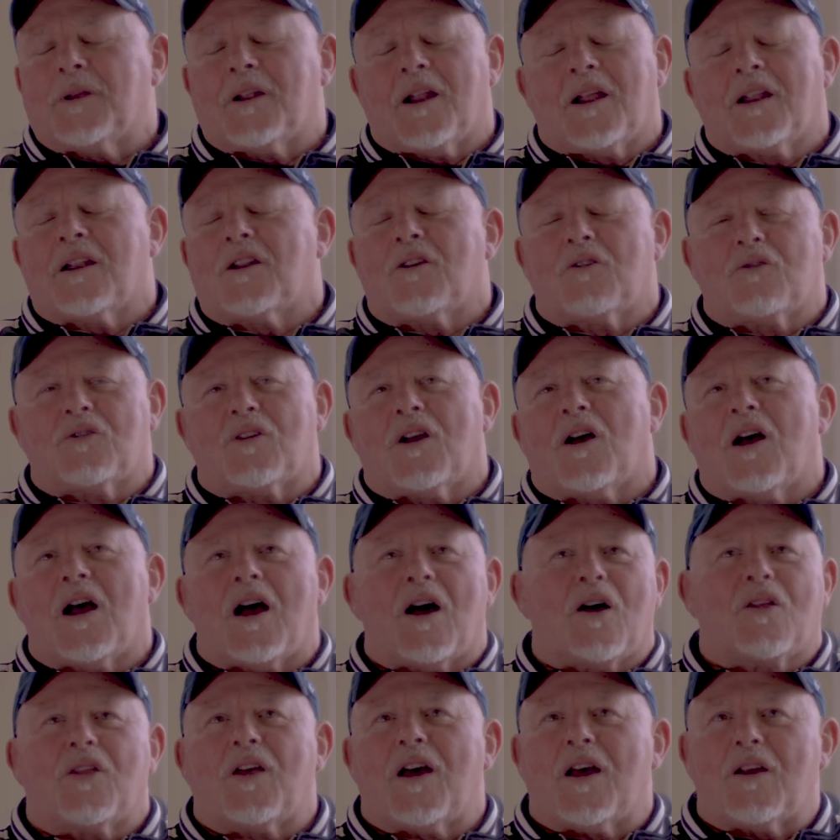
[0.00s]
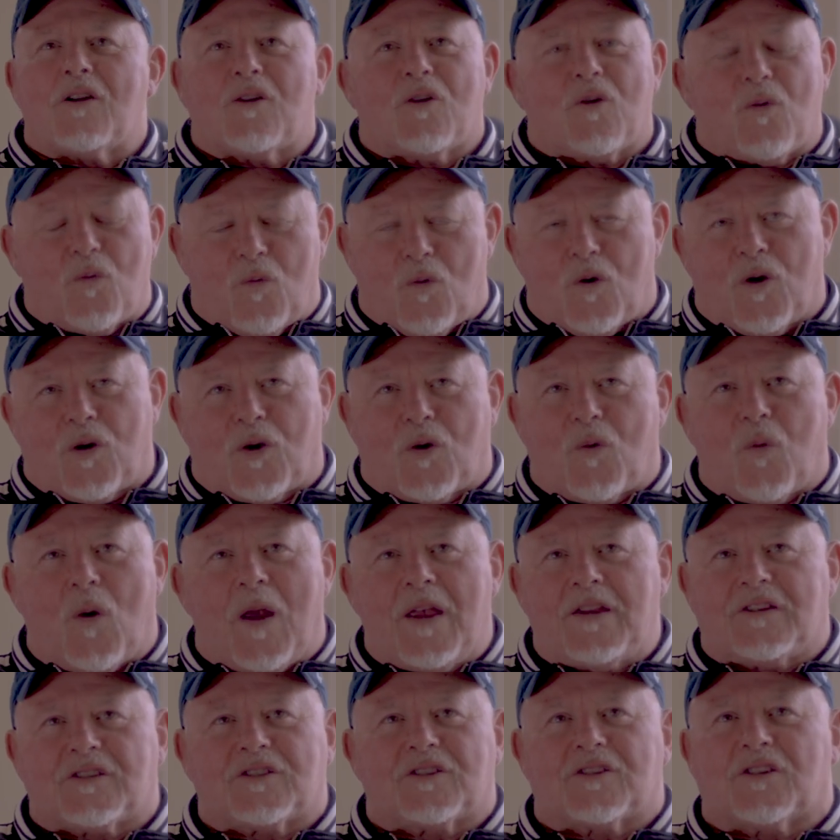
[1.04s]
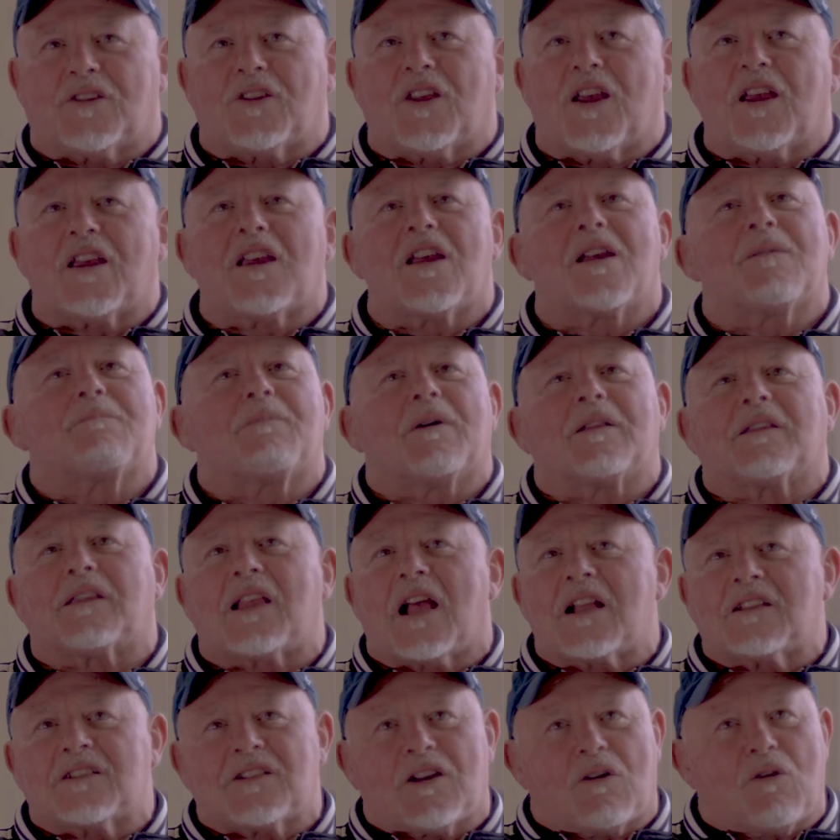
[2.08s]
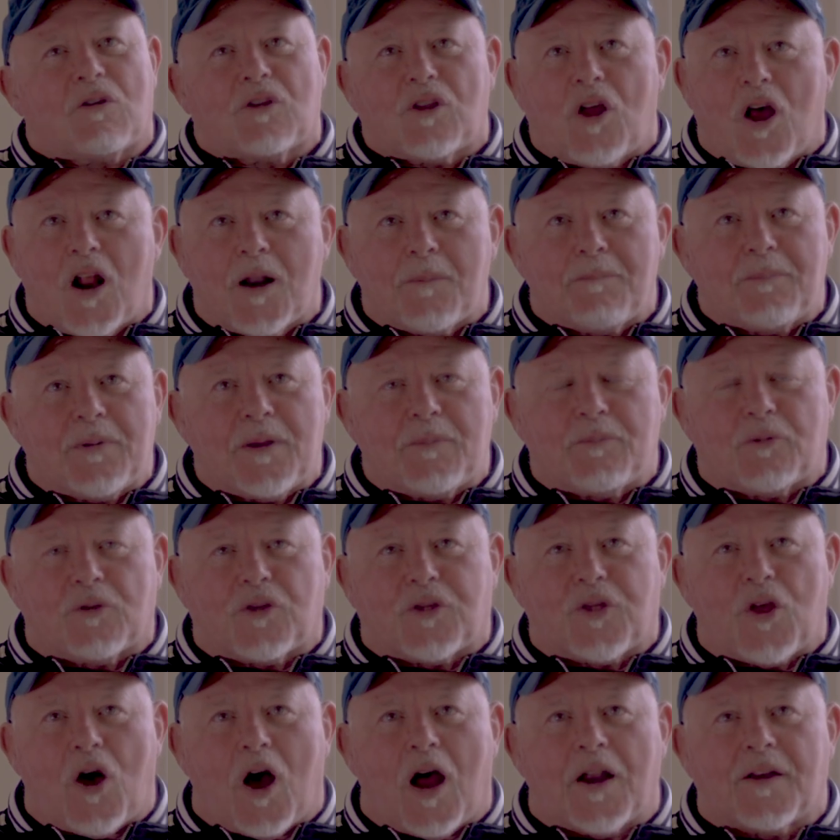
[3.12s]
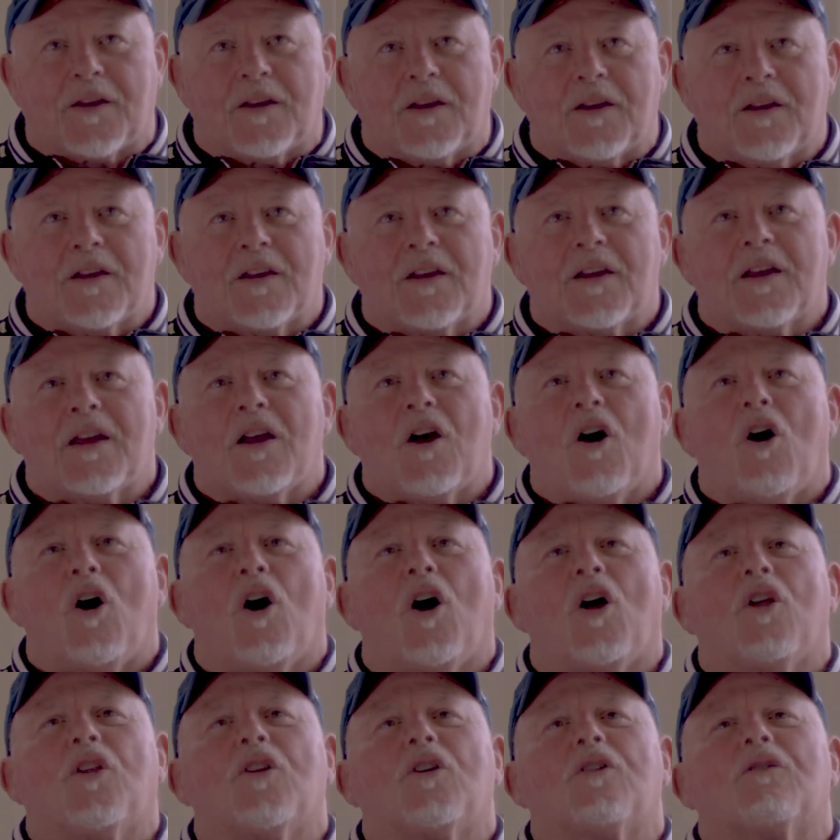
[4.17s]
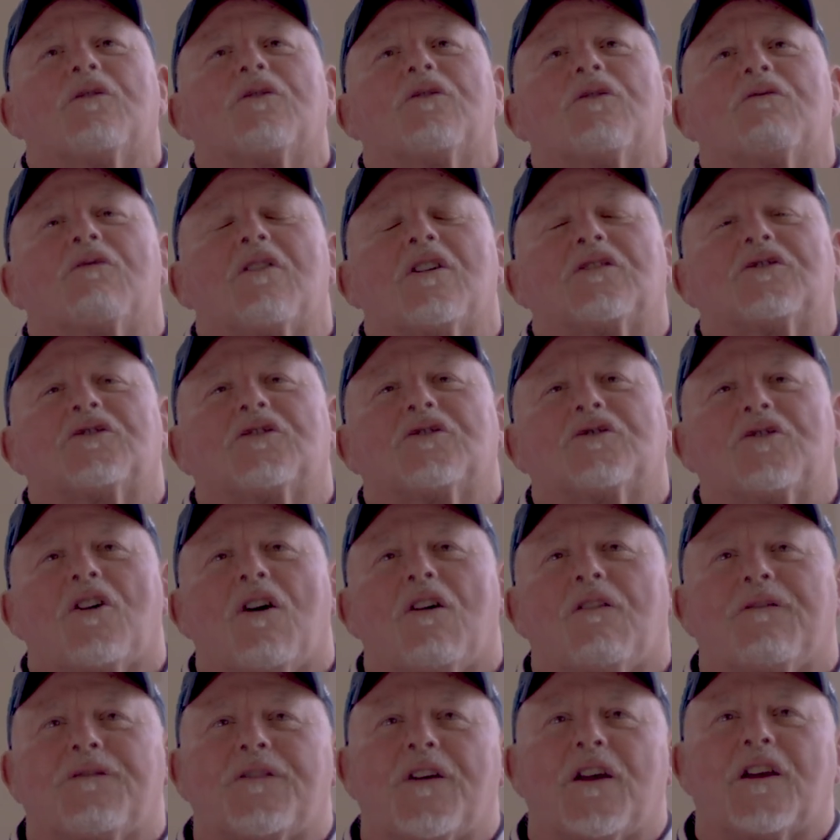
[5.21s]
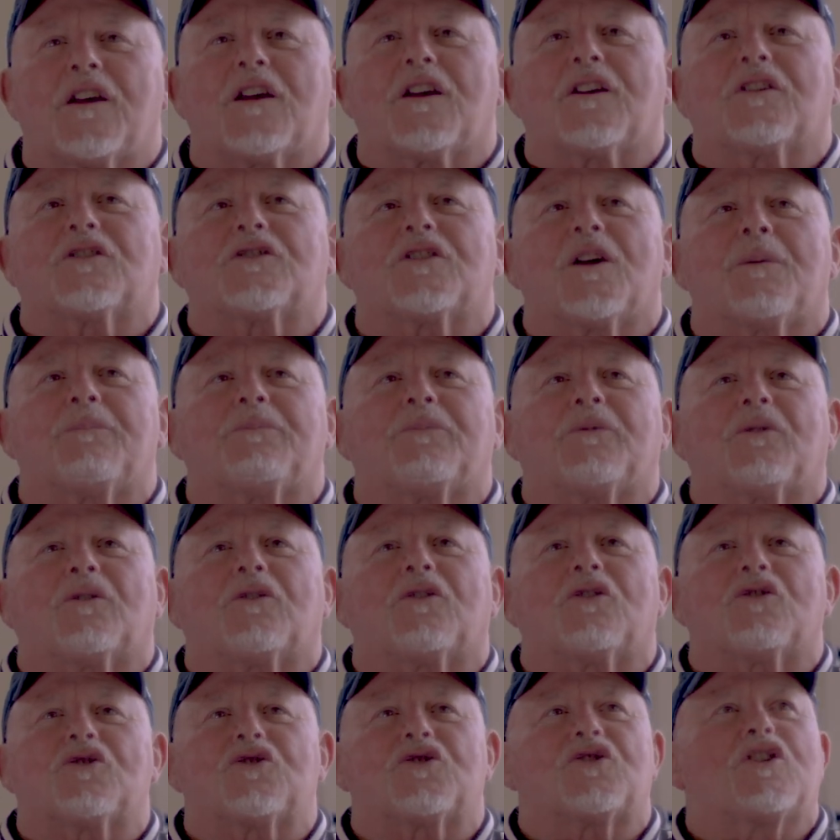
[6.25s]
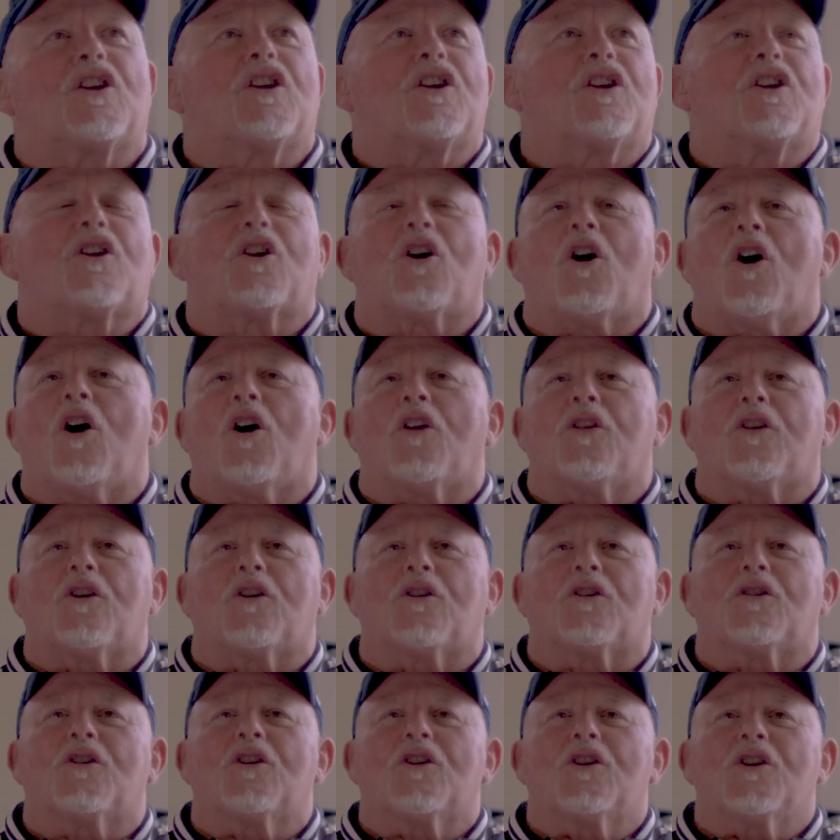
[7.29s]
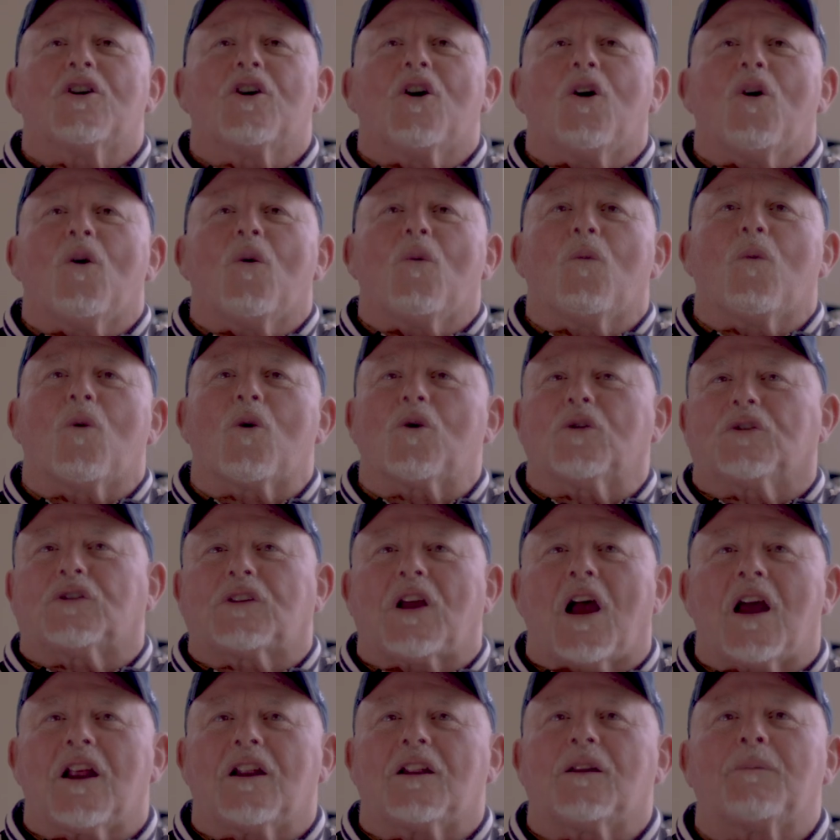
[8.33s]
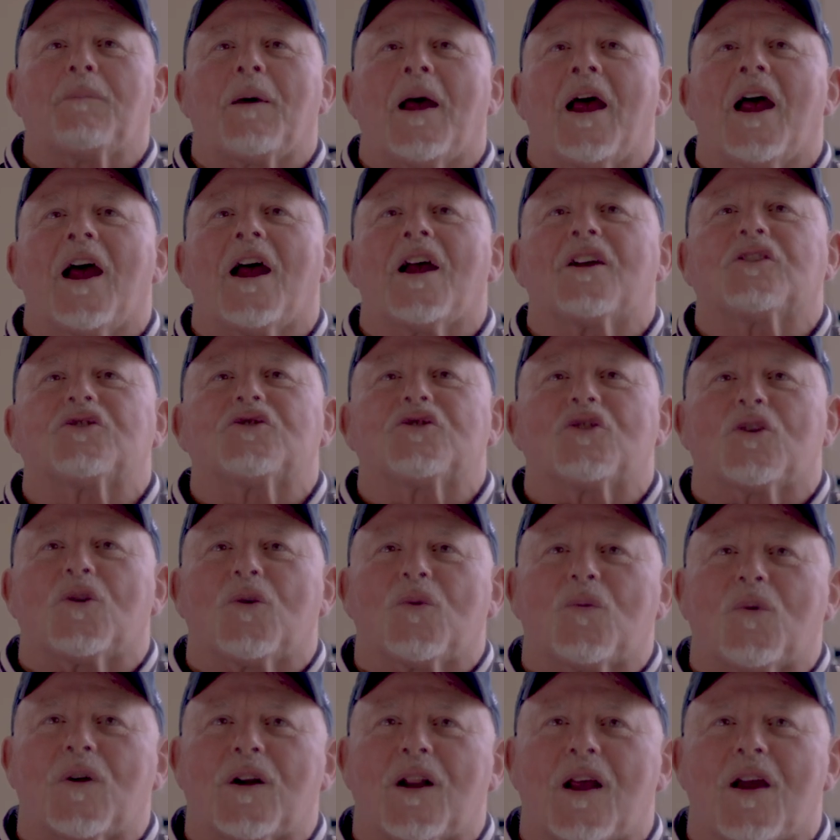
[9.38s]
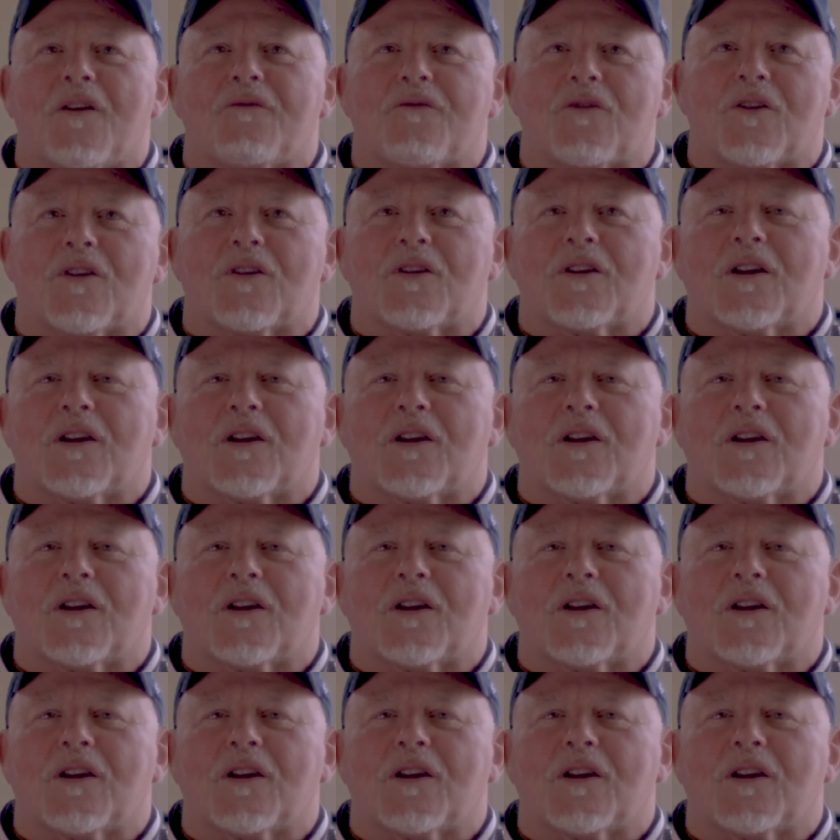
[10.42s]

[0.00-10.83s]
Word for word: mean, I don't know how that equates in thinking, but that's how a lot of people thought. All the, the wrestling's all fake except the Sheik or the world title match or whatever.